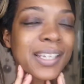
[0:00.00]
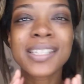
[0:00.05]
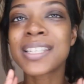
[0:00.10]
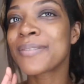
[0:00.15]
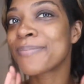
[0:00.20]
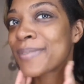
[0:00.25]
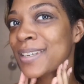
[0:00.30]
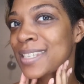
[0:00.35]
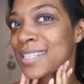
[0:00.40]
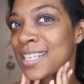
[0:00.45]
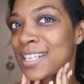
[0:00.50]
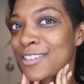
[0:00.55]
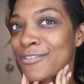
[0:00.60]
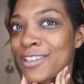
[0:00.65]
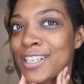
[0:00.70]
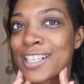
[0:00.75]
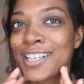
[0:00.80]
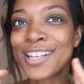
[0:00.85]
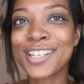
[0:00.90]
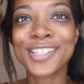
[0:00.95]
It's giving my skin a
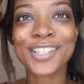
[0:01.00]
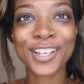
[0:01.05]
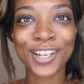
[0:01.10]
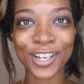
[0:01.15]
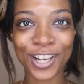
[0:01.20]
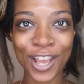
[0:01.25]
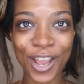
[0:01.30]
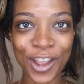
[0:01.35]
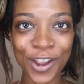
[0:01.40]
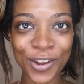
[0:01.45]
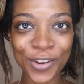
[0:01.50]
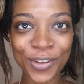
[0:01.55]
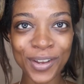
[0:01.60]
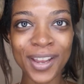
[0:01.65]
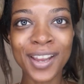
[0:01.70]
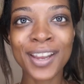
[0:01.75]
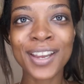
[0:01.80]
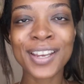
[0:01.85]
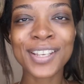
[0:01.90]
really nice glow.